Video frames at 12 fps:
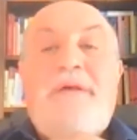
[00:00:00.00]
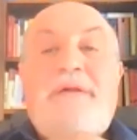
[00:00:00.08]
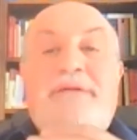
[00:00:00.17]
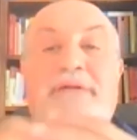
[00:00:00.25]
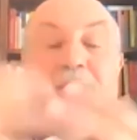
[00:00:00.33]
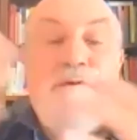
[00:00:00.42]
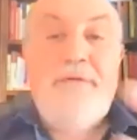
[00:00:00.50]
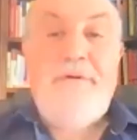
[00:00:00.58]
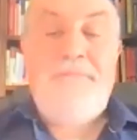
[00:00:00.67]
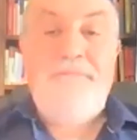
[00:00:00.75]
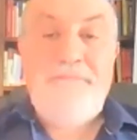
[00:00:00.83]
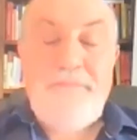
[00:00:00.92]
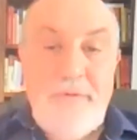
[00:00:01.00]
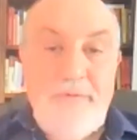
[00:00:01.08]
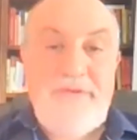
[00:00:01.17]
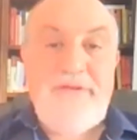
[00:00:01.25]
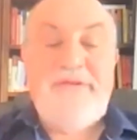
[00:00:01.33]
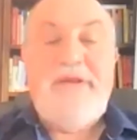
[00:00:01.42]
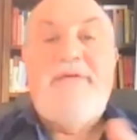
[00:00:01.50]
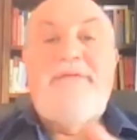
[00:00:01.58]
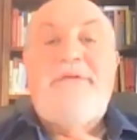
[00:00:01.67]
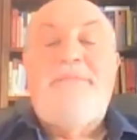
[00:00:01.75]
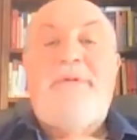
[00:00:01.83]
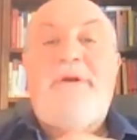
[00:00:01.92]
So we
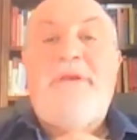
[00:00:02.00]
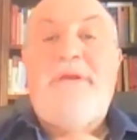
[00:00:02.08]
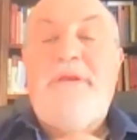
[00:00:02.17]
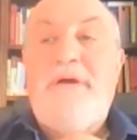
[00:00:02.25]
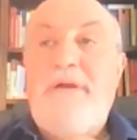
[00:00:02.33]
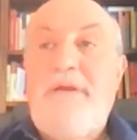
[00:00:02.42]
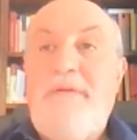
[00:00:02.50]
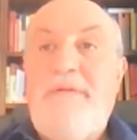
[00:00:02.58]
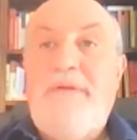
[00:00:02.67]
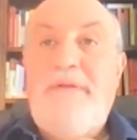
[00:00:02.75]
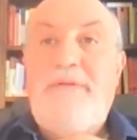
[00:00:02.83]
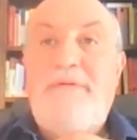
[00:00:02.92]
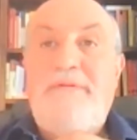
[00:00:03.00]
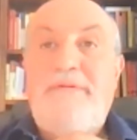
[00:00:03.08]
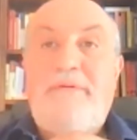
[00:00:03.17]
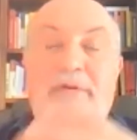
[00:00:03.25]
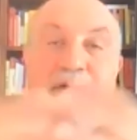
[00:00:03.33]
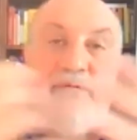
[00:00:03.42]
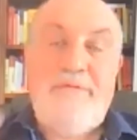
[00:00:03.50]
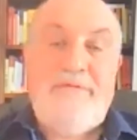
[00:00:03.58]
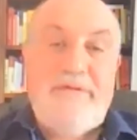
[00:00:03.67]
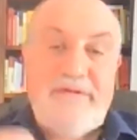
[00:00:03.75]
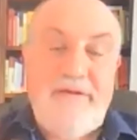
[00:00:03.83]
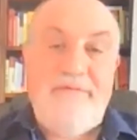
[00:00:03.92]
discovered, Mark and I, that there's, or actually we
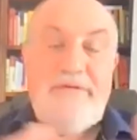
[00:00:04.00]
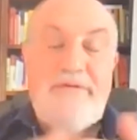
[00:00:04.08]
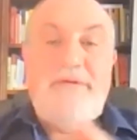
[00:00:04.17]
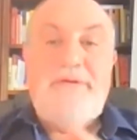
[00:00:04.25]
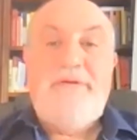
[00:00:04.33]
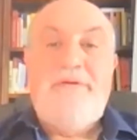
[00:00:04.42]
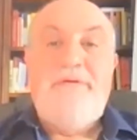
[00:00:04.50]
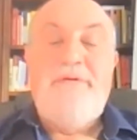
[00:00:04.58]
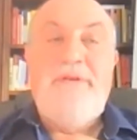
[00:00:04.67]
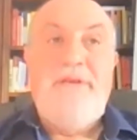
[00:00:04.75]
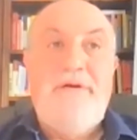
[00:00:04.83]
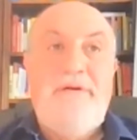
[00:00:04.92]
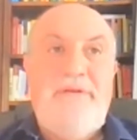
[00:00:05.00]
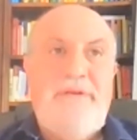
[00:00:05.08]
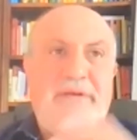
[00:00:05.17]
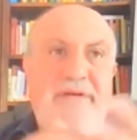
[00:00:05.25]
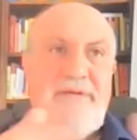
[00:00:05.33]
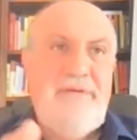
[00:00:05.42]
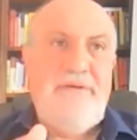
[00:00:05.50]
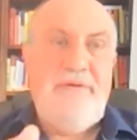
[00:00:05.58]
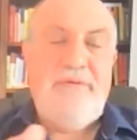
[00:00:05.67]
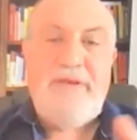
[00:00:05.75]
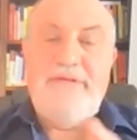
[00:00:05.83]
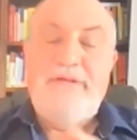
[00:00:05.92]
discovered uh, early on, uh, you know,
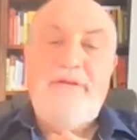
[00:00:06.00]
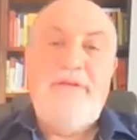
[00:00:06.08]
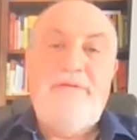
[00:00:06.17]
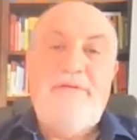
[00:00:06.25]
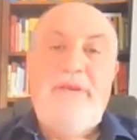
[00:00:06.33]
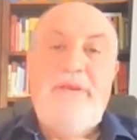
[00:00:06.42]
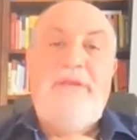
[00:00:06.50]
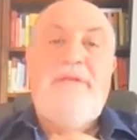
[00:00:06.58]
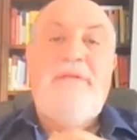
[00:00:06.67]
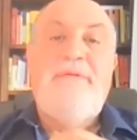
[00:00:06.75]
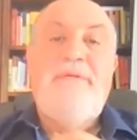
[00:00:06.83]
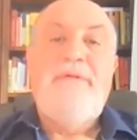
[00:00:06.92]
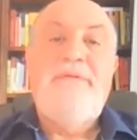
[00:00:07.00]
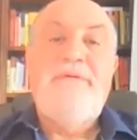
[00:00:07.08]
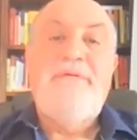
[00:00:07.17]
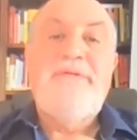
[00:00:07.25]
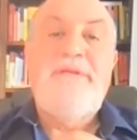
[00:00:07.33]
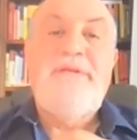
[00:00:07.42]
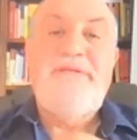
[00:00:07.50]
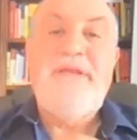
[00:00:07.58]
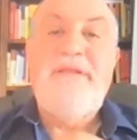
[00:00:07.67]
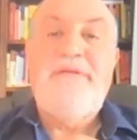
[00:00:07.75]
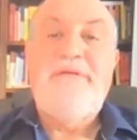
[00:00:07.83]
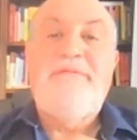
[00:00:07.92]
when I started trading, that there's an
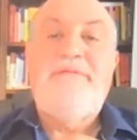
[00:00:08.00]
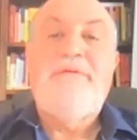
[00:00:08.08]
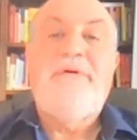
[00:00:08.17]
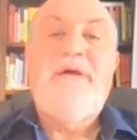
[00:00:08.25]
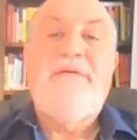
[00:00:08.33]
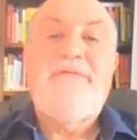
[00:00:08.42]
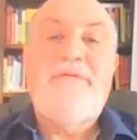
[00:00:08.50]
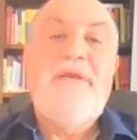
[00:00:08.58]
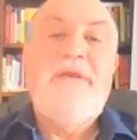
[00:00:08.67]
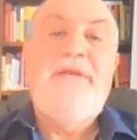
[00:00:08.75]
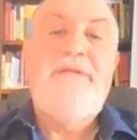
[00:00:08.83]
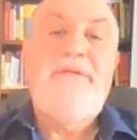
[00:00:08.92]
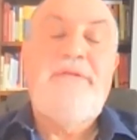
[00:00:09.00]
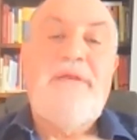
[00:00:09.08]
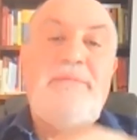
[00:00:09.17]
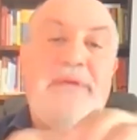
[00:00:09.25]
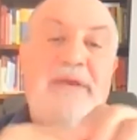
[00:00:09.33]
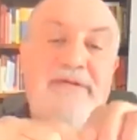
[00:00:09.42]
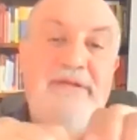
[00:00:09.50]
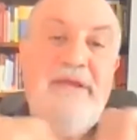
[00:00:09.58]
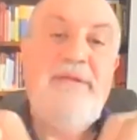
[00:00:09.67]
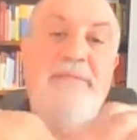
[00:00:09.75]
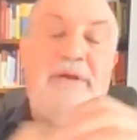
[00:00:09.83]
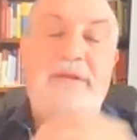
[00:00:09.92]
incentive to have trades that make
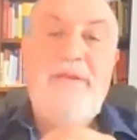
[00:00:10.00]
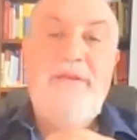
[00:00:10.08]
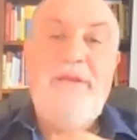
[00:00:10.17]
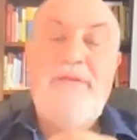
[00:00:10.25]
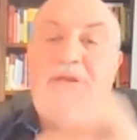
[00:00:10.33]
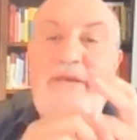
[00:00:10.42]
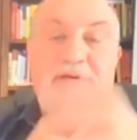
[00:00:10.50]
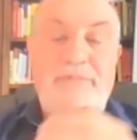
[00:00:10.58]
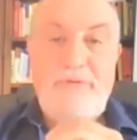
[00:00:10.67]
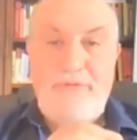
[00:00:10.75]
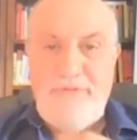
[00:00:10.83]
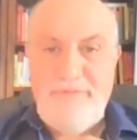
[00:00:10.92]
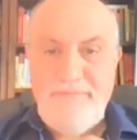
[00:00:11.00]
steady money and then explode.